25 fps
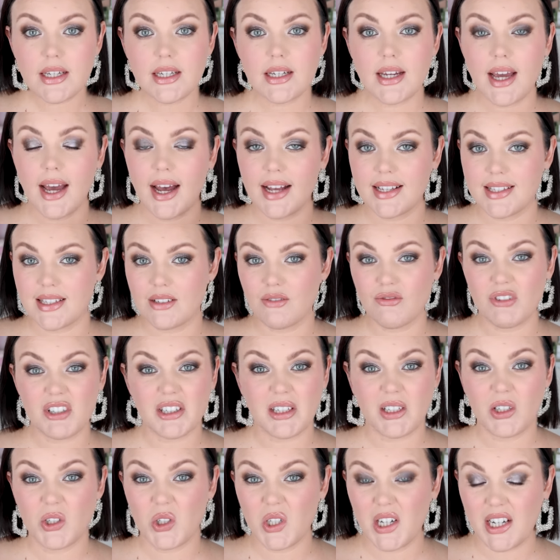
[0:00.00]
it hasn't
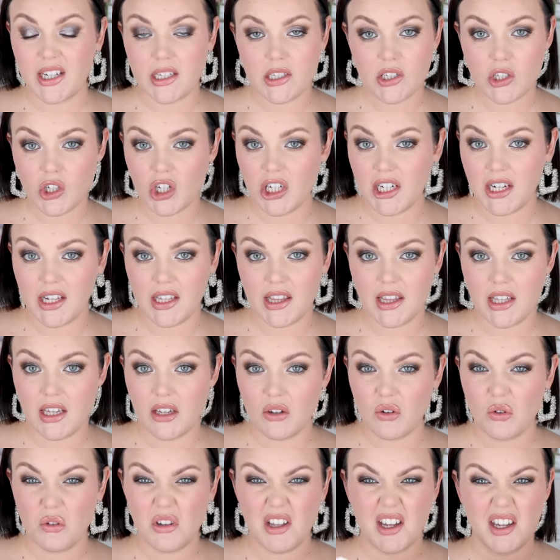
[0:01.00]
really creased or
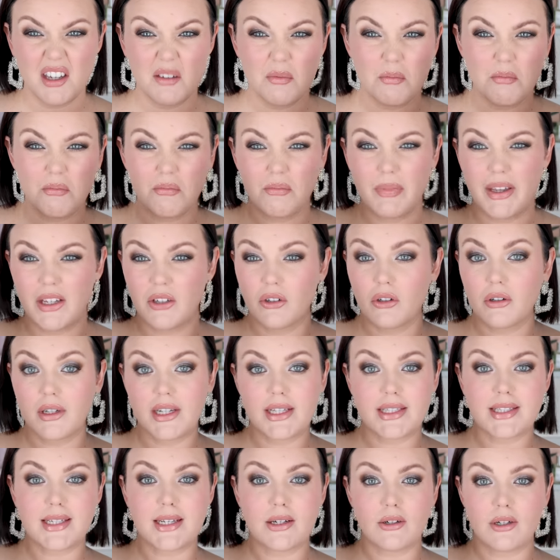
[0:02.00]
anything or like been
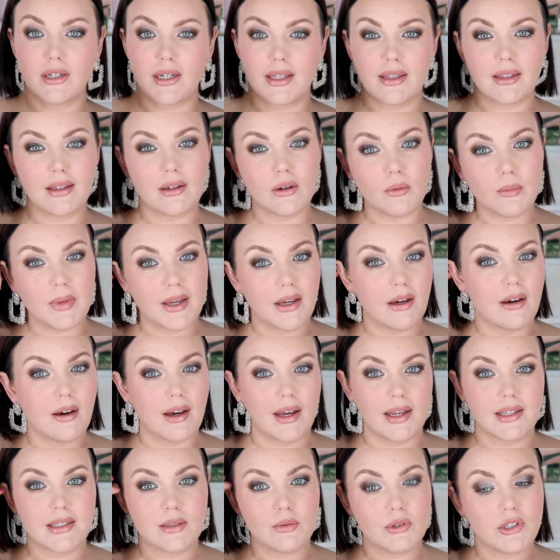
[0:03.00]
greasy or anything on my
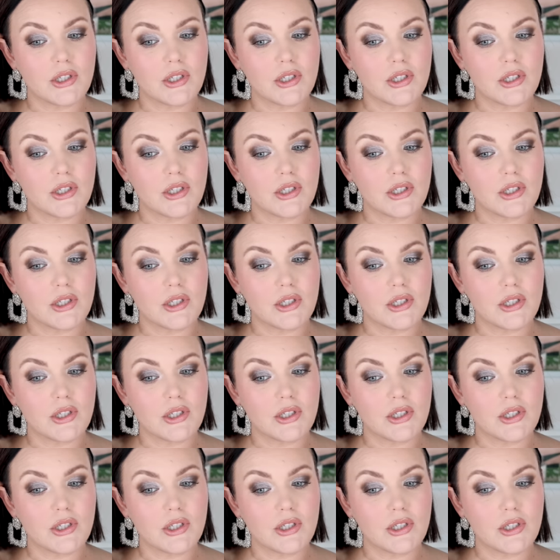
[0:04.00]
eyes,